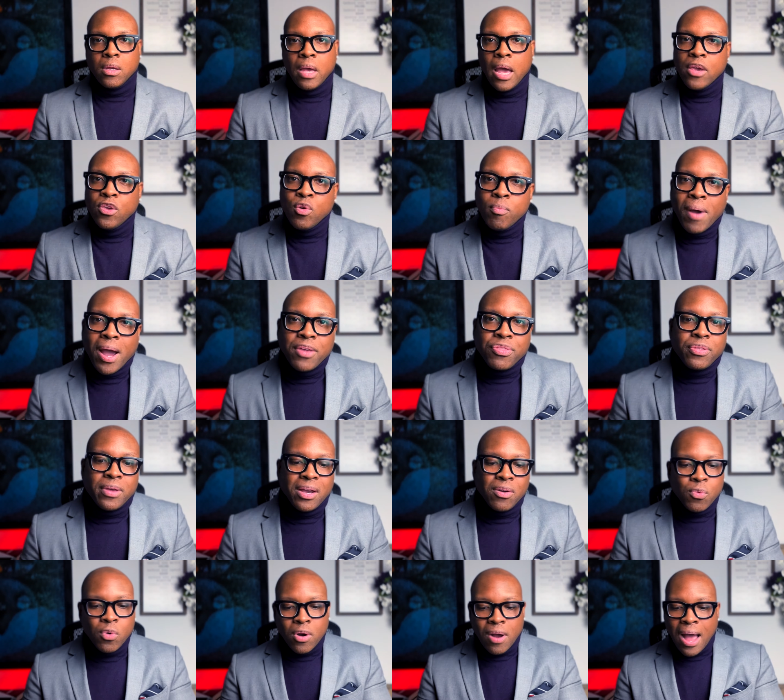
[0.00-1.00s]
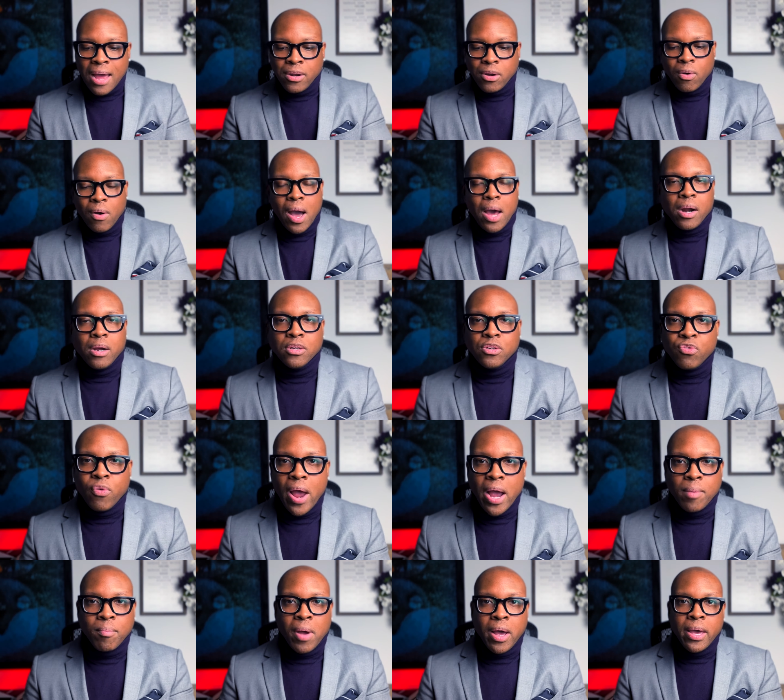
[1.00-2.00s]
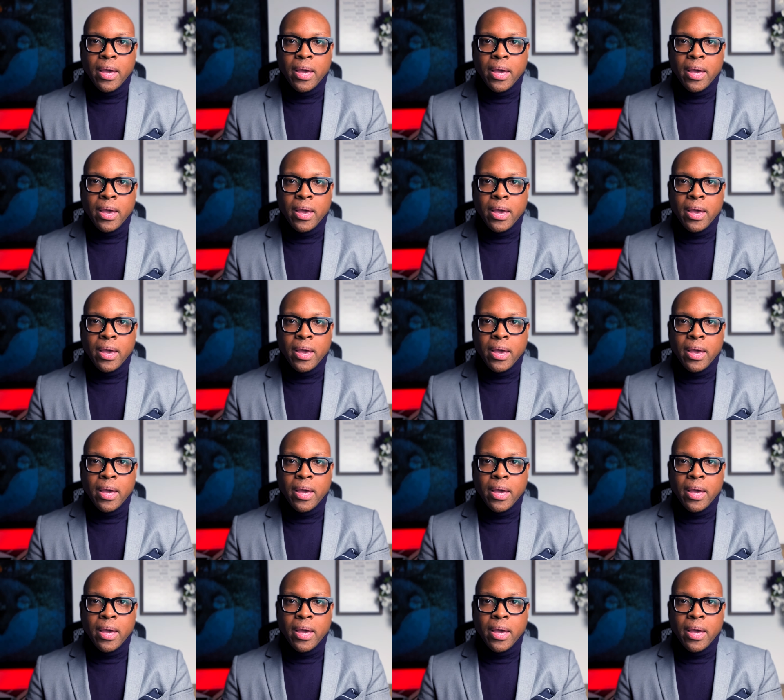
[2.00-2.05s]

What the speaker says: And you might think, well, I know how to attract my